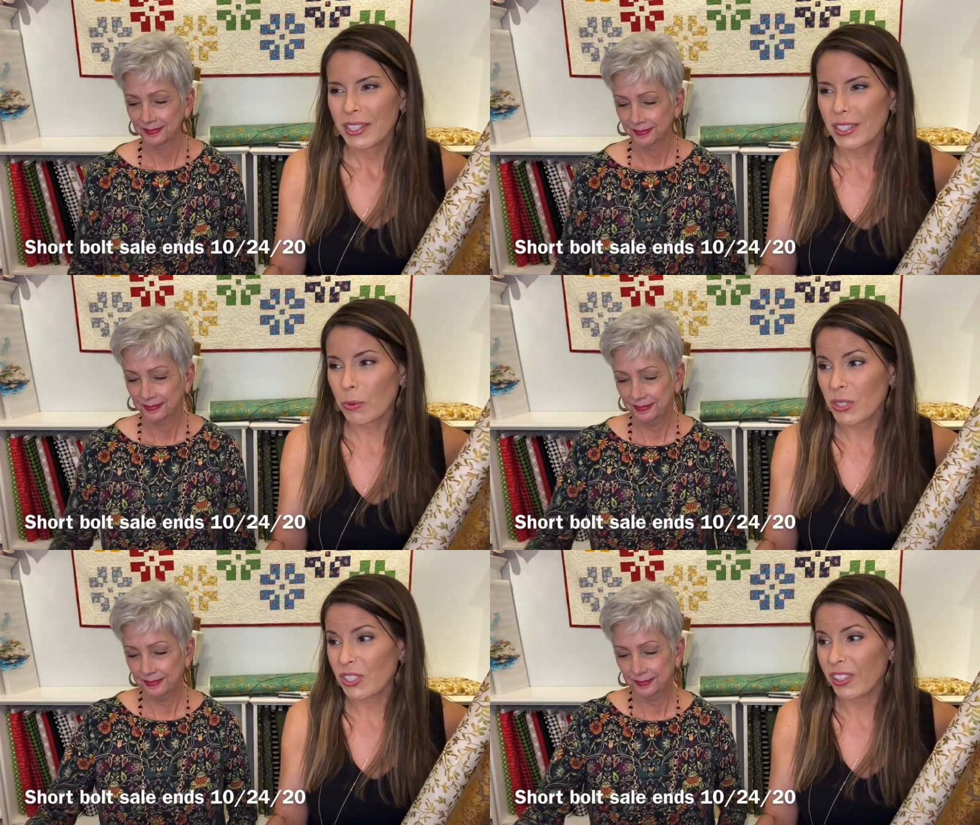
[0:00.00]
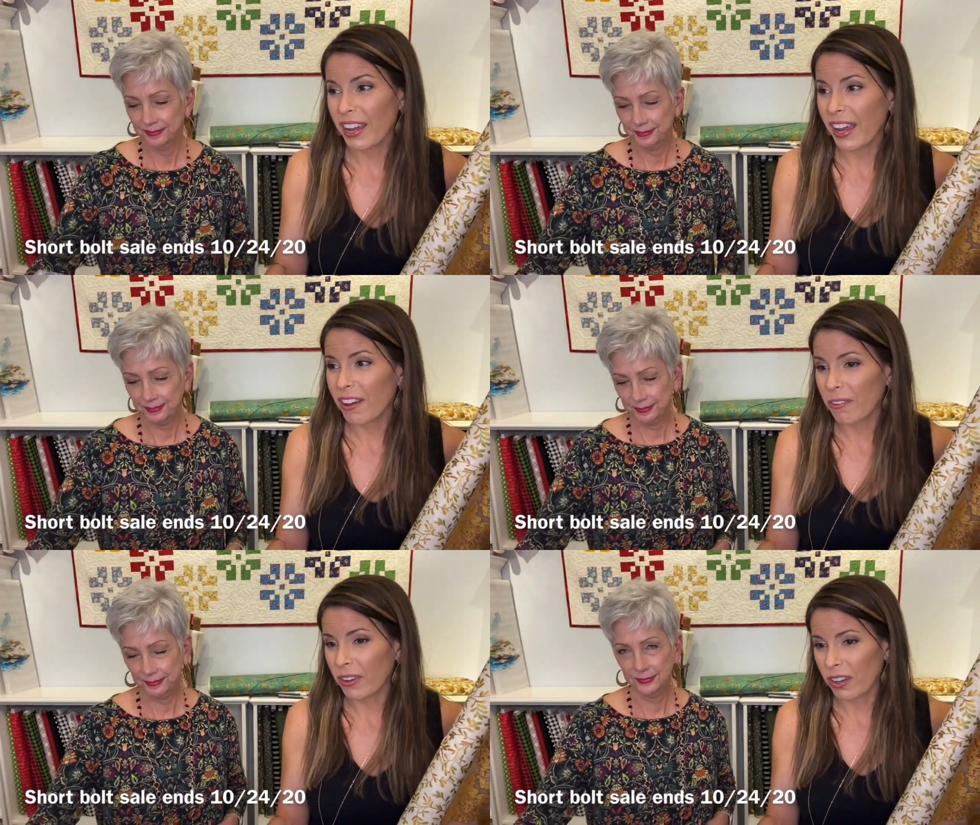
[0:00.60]
Speaker 1: So we still
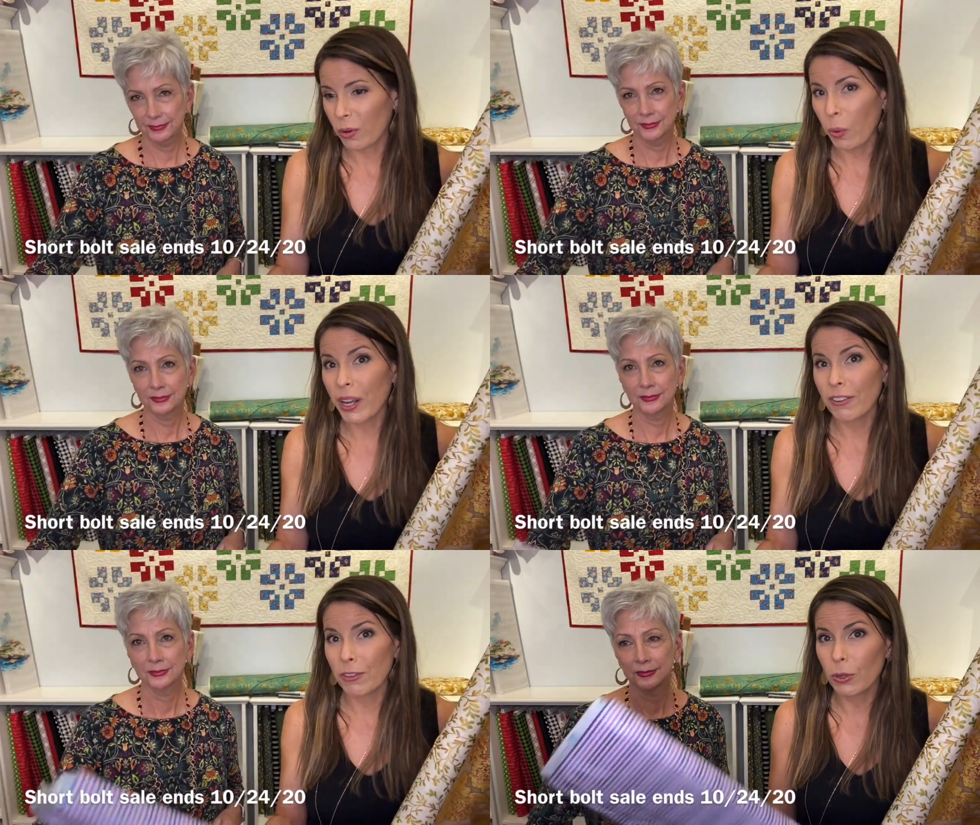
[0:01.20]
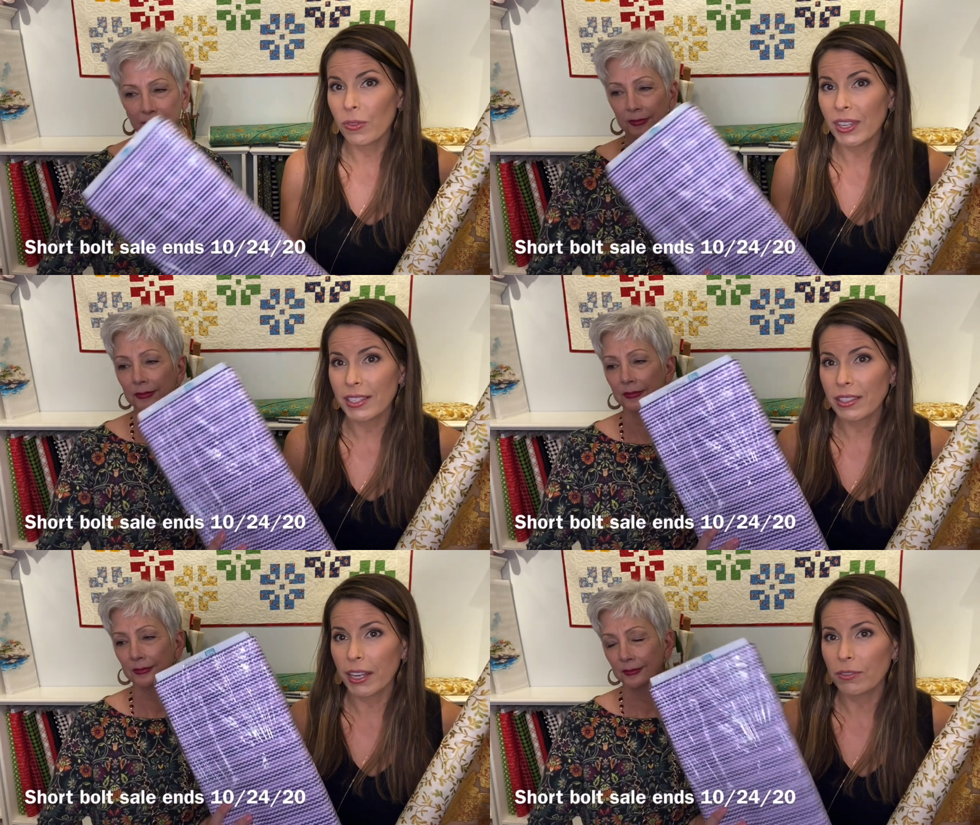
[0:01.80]
have quite a few of
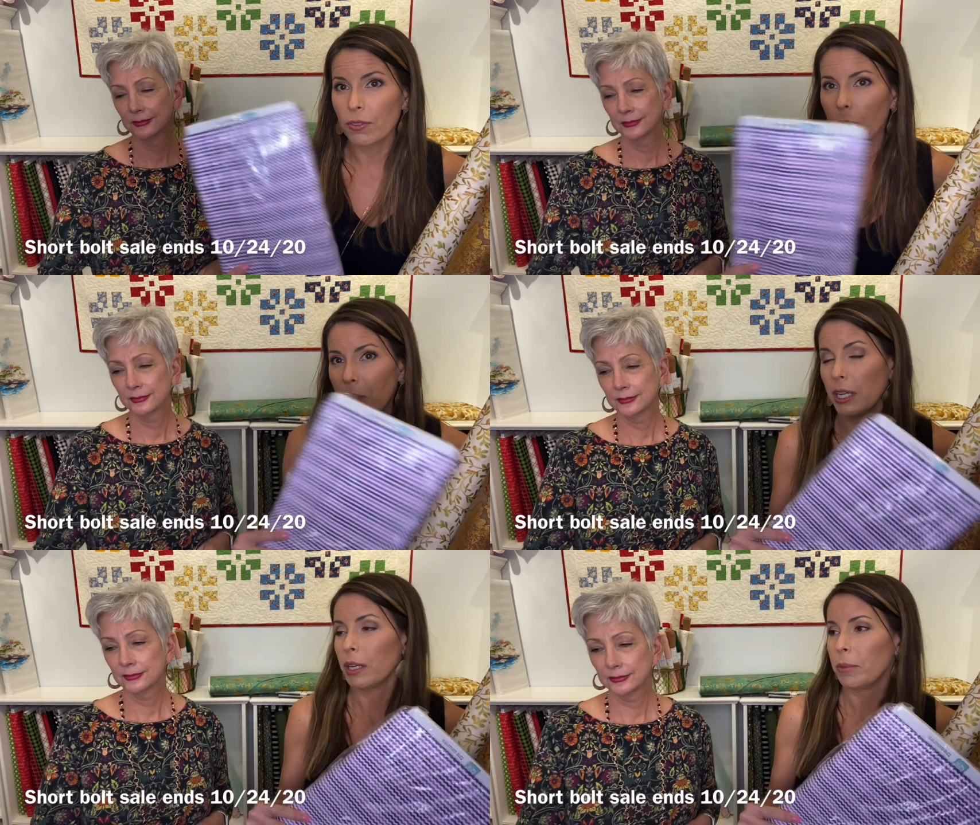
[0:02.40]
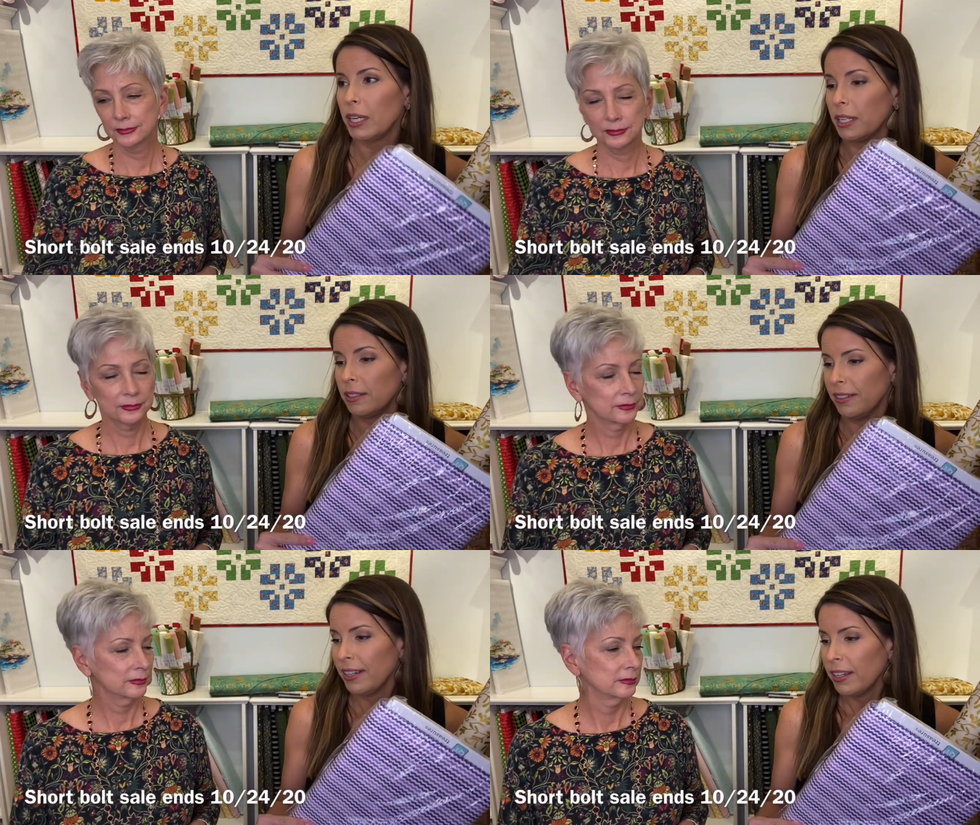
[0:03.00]
these left if you want to come in
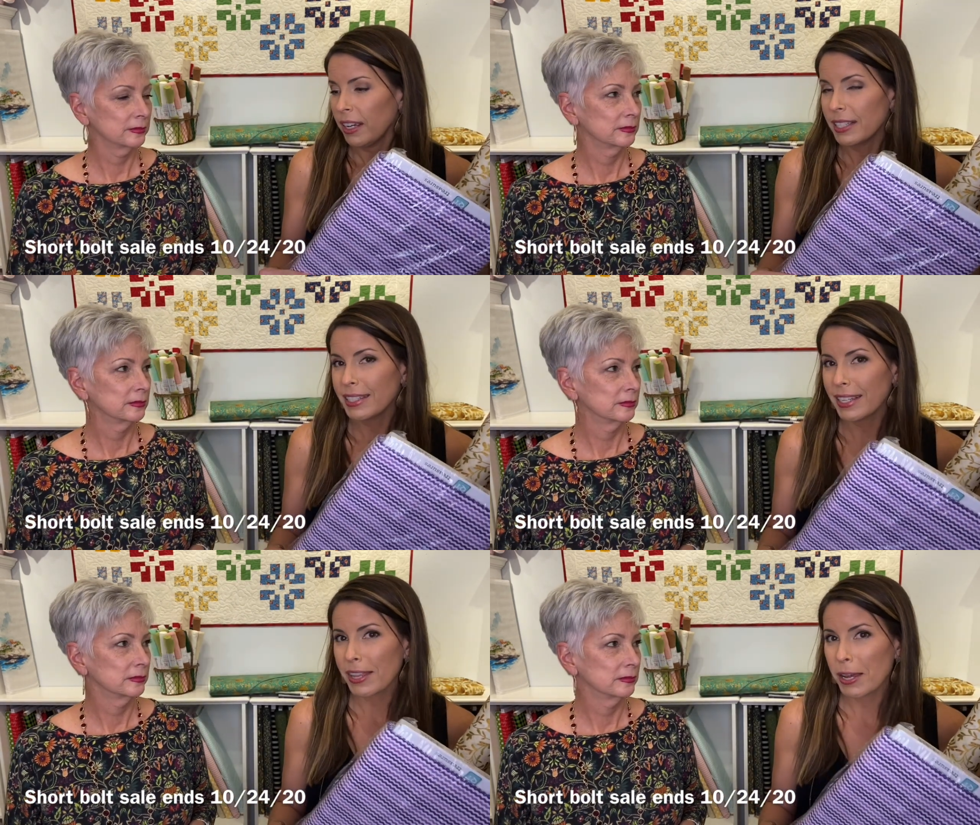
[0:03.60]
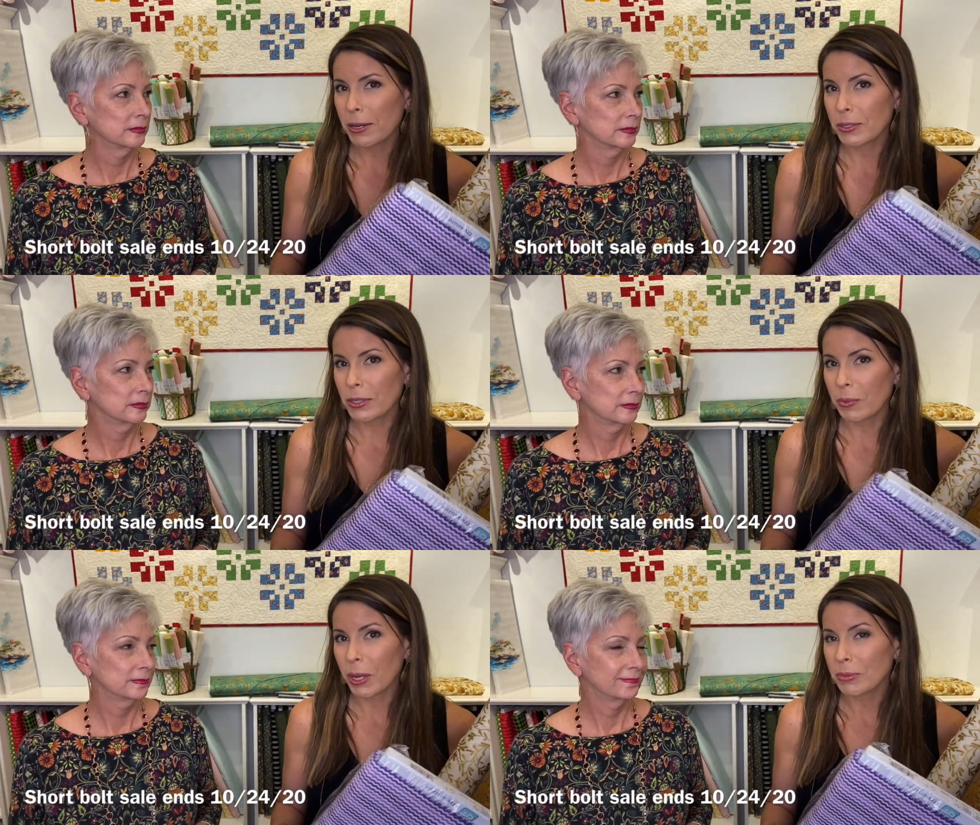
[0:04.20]
and see those.
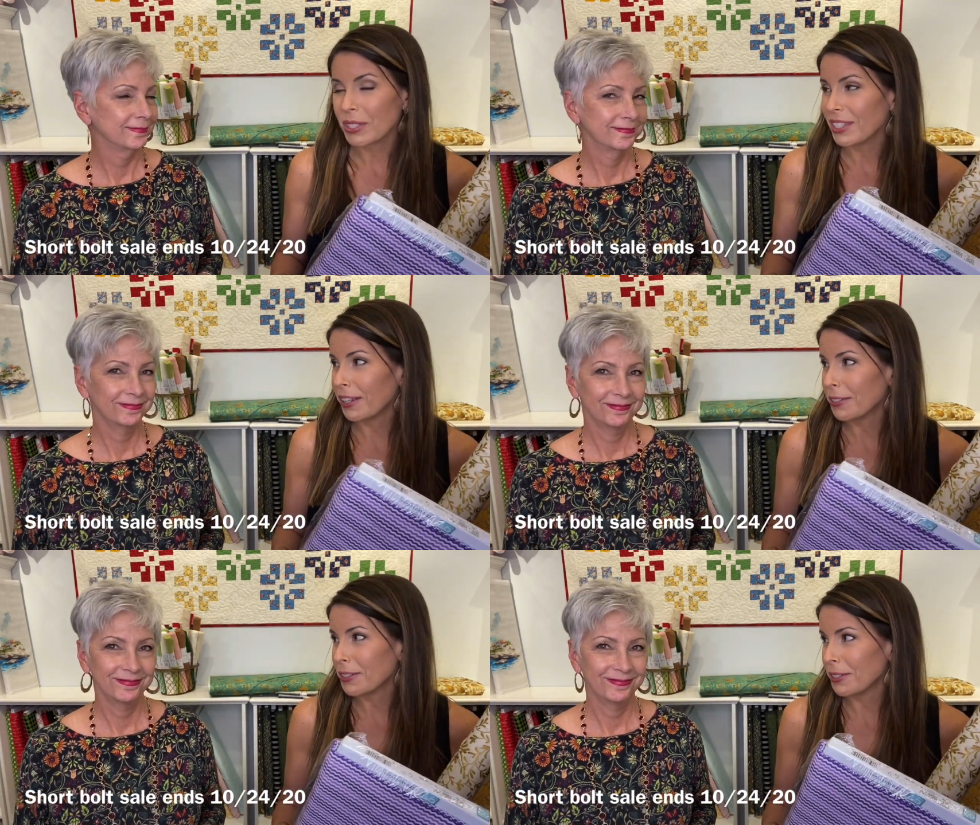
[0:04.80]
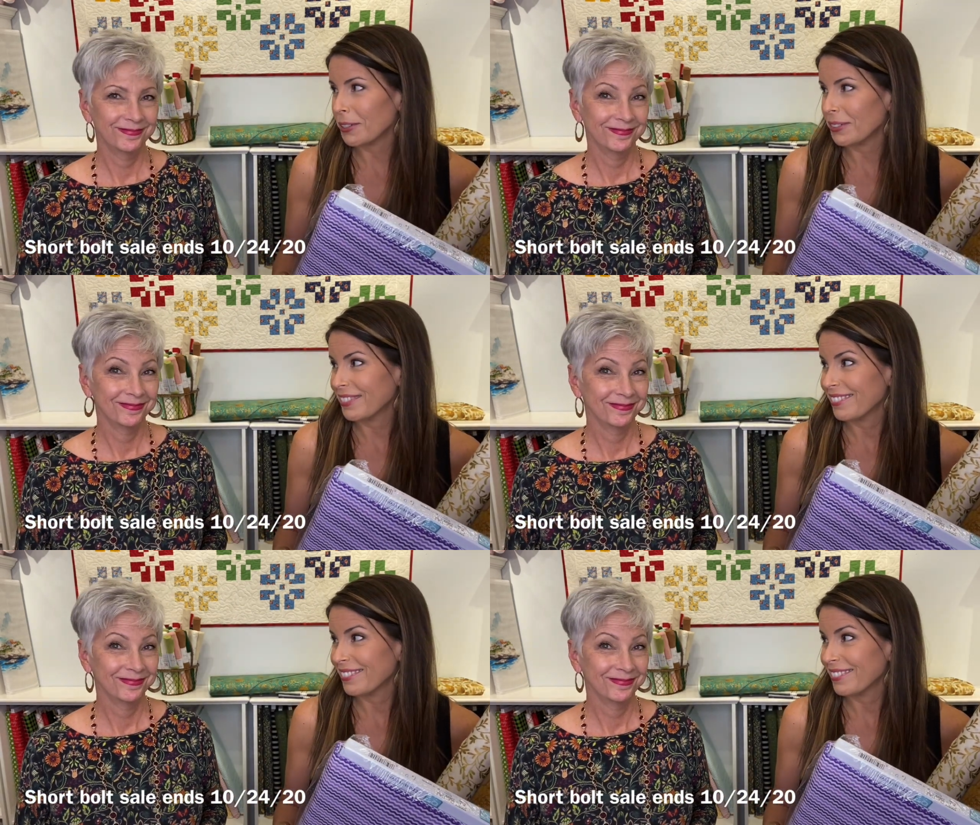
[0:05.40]
And we hope to see y'all soon.